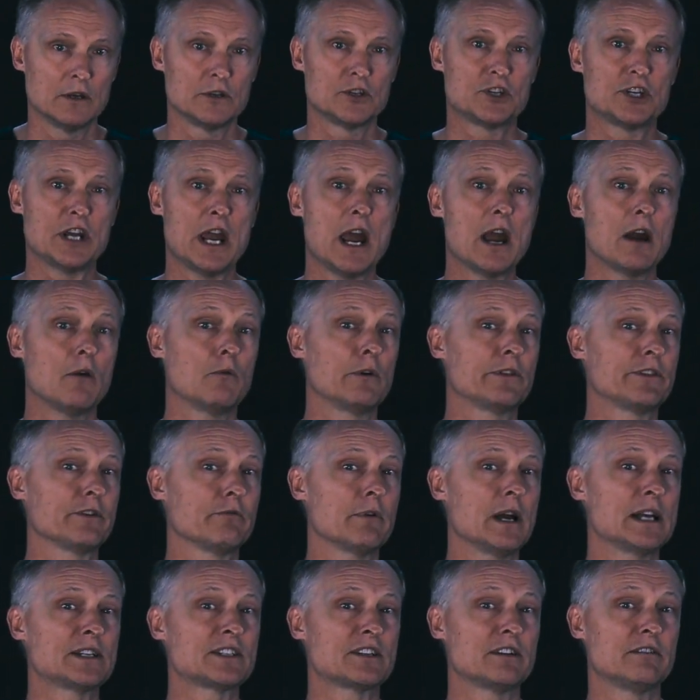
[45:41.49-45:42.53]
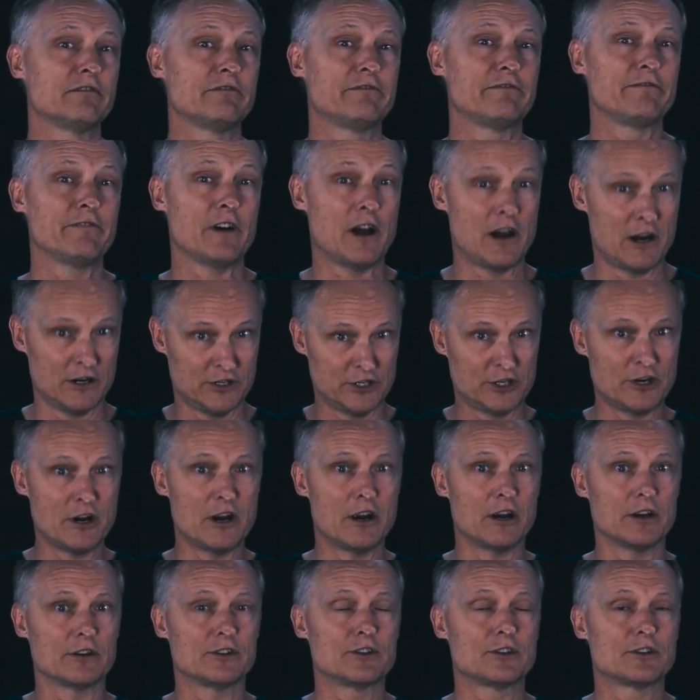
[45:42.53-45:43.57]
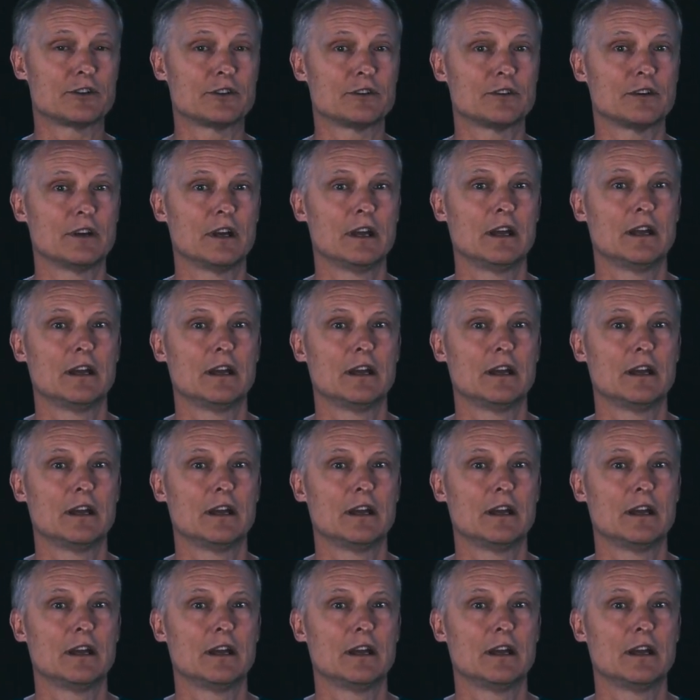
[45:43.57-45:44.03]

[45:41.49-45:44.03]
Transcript: share with the rest of our church.